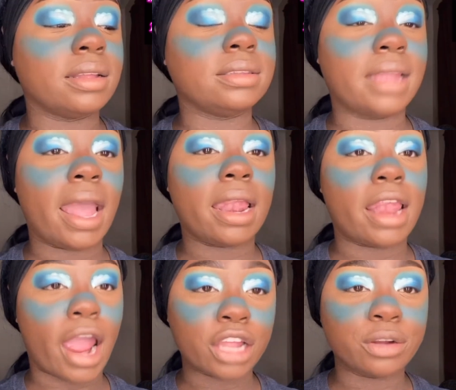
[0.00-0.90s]
That
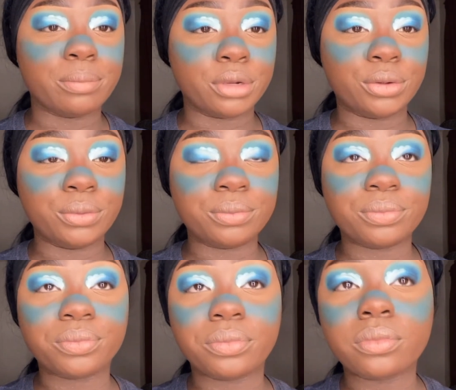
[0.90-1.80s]
lighter blue,
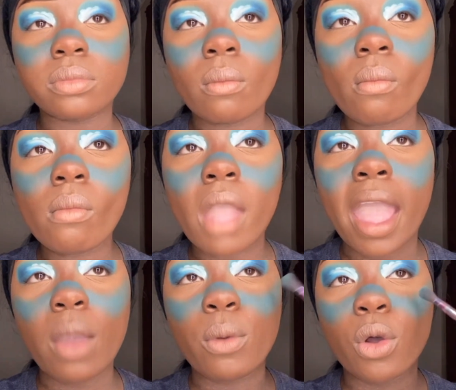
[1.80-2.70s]

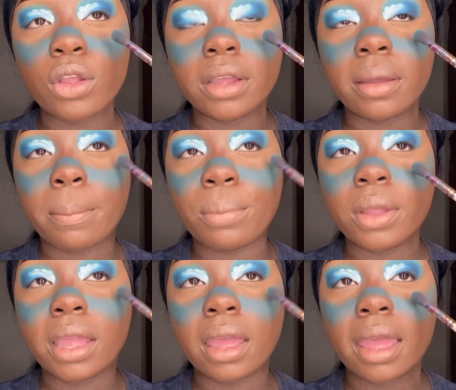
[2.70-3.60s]
and we're gonna put
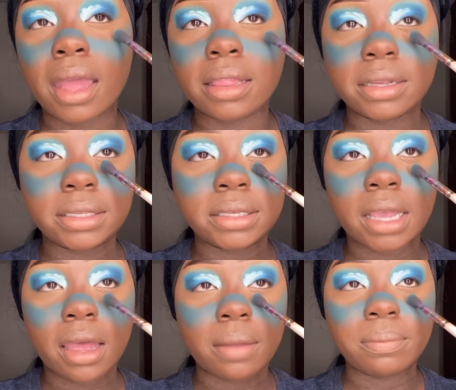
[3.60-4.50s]
it at the
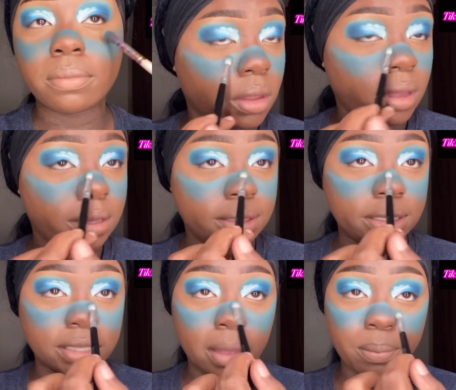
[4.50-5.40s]
top.
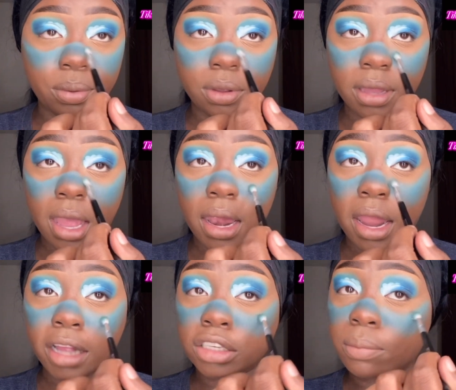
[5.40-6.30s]
Since I put that
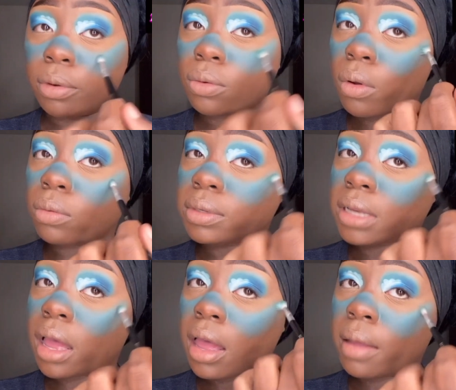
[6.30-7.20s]
lighter blue on
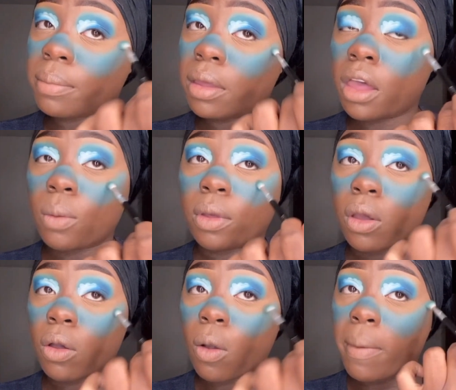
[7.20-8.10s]
top, we're
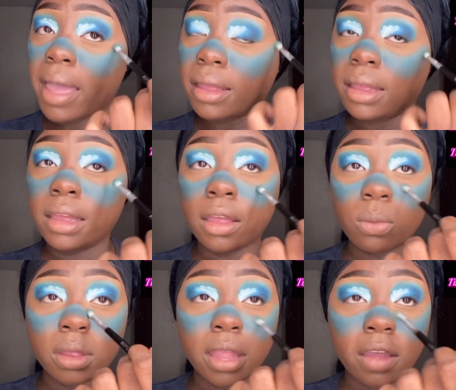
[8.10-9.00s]
gonna go back in
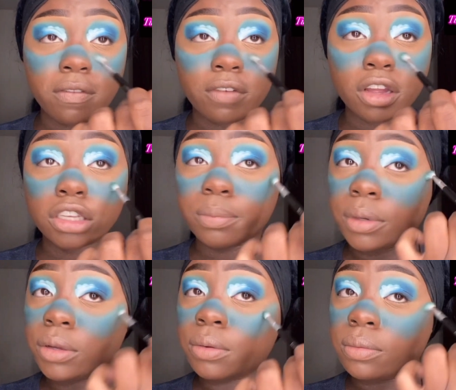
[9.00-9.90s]
with that first
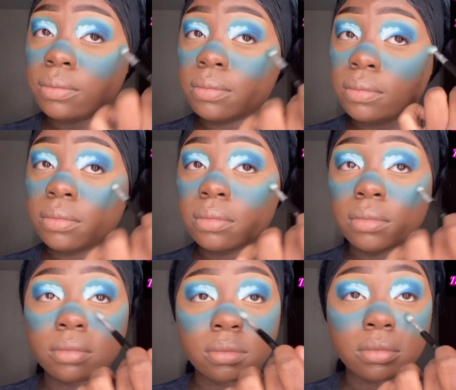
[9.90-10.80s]
blue
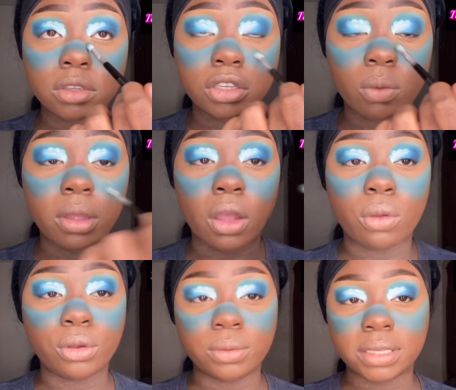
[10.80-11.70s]
so we
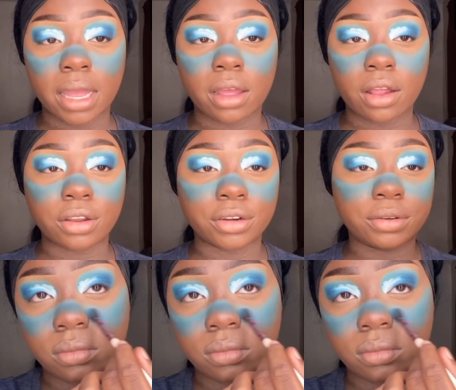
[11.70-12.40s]
don't lose that color.